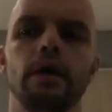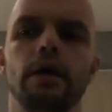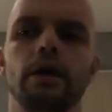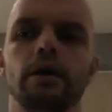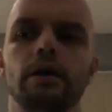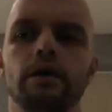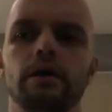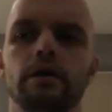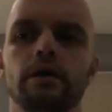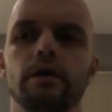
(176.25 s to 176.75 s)

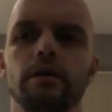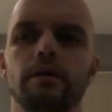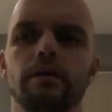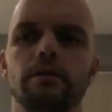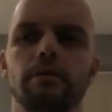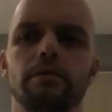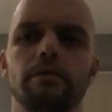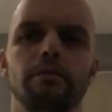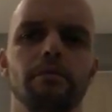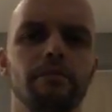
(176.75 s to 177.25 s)
Uh,
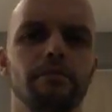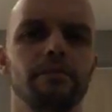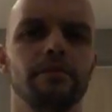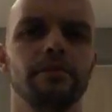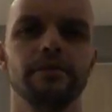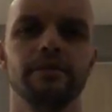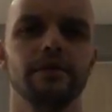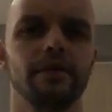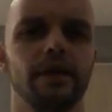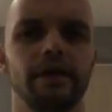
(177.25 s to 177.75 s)
mm,
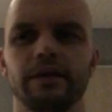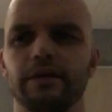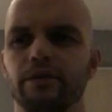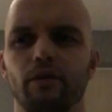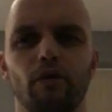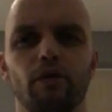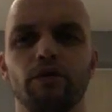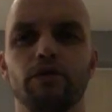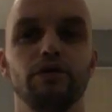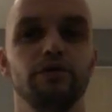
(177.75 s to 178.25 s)
and
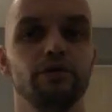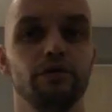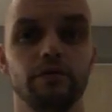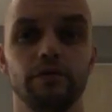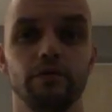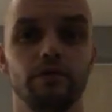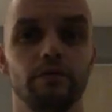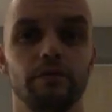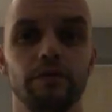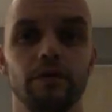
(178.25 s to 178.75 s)
or
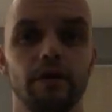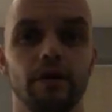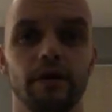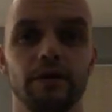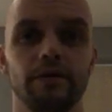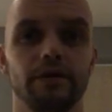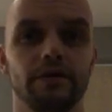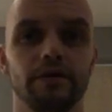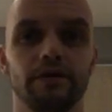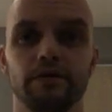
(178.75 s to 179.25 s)
YouTube,
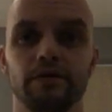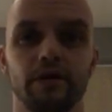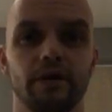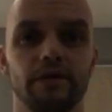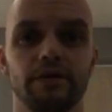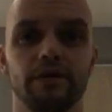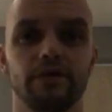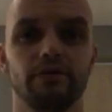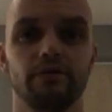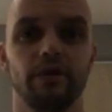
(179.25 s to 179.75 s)
I
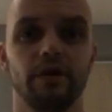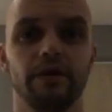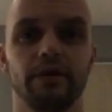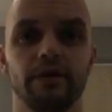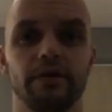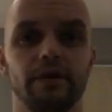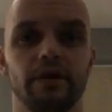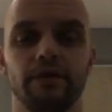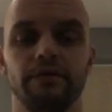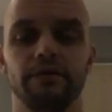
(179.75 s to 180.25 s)
just read
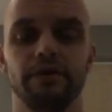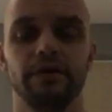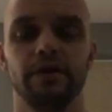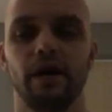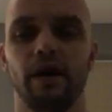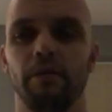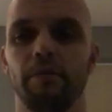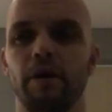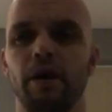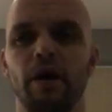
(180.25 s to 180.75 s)
it every
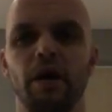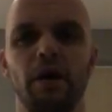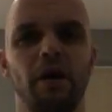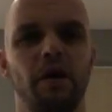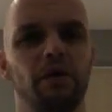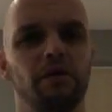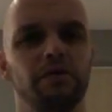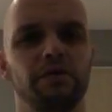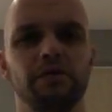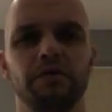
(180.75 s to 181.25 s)
time.
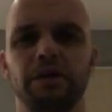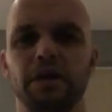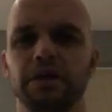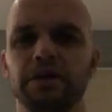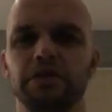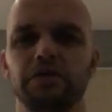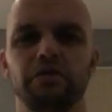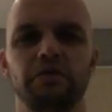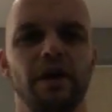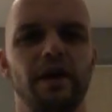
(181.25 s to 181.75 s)
Oh, you can
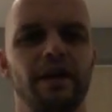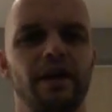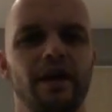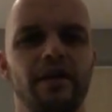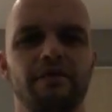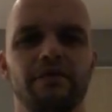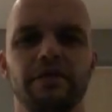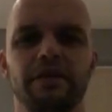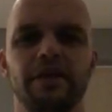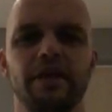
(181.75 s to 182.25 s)
train
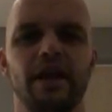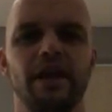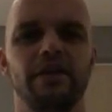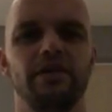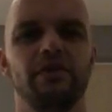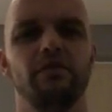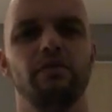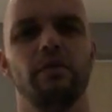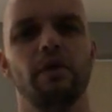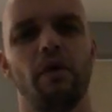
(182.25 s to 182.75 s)
every day,
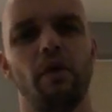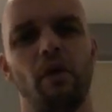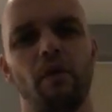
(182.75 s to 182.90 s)
and you will